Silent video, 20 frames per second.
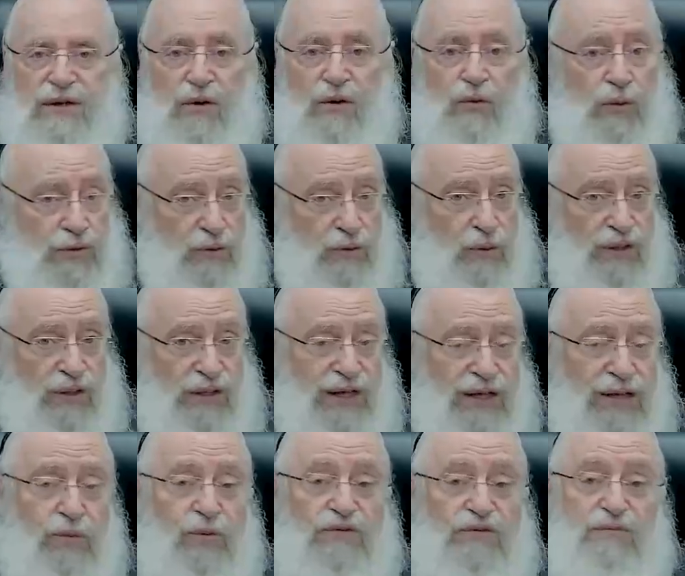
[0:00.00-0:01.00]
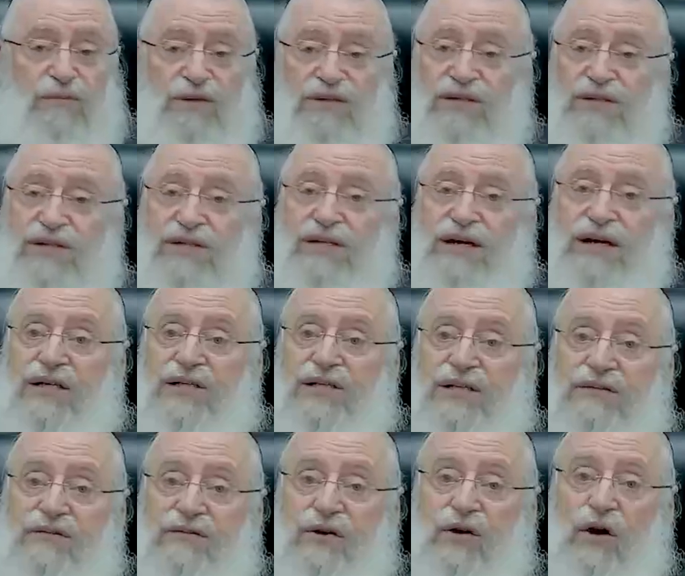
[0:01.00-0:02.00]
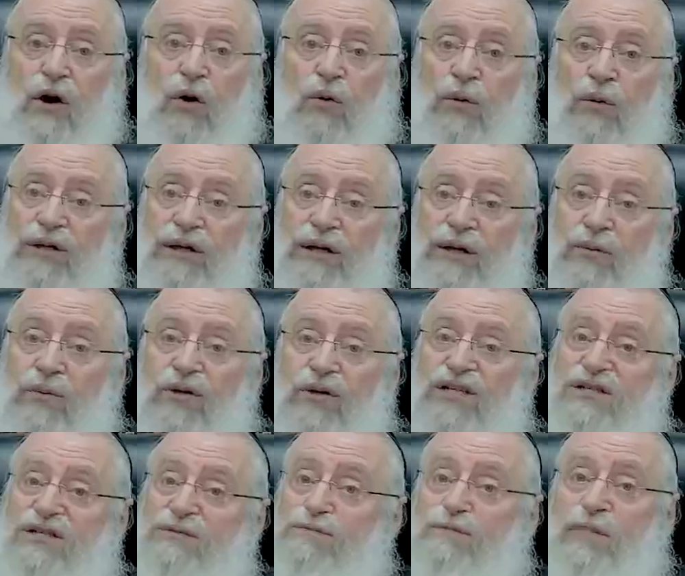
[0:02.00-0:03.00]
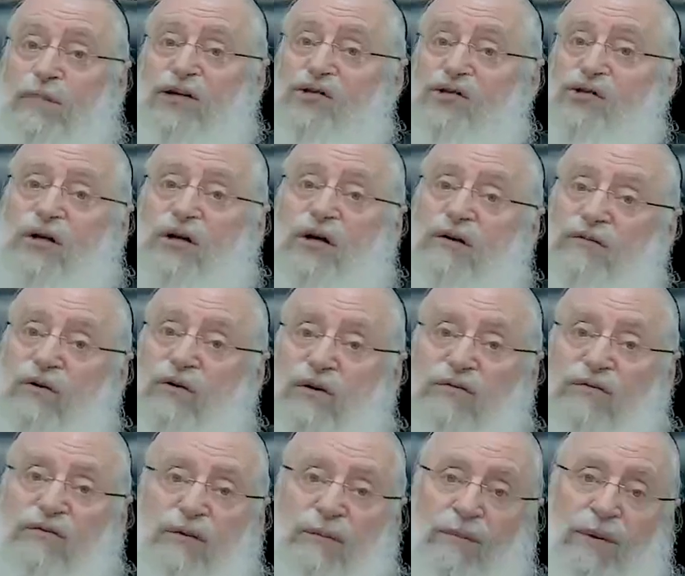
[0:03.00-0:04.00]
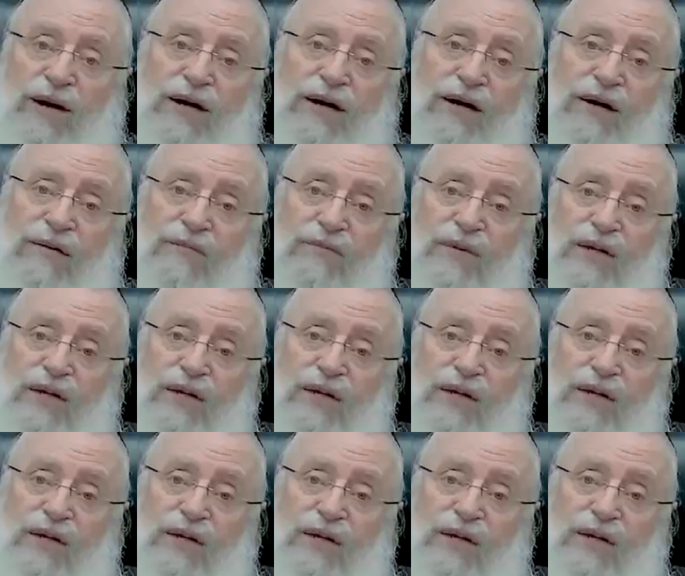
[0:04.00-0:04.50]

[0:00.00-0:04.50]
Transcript: whether we're dealing with mitzvah sichas kavanah or we're dealing with a special kavanah of the Bach,